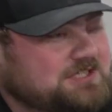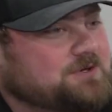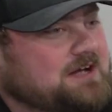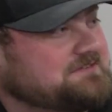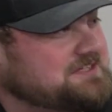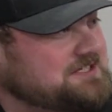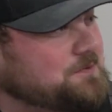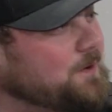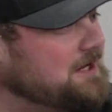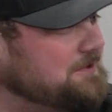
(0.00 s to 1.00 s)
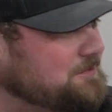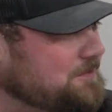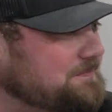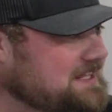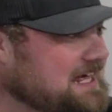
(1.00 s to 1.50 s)
do everything you want. It
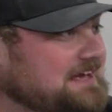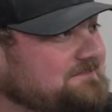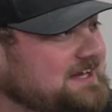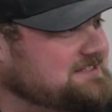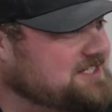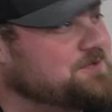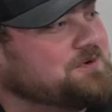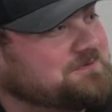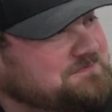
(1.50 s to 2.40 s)
won't be that fancy. You won't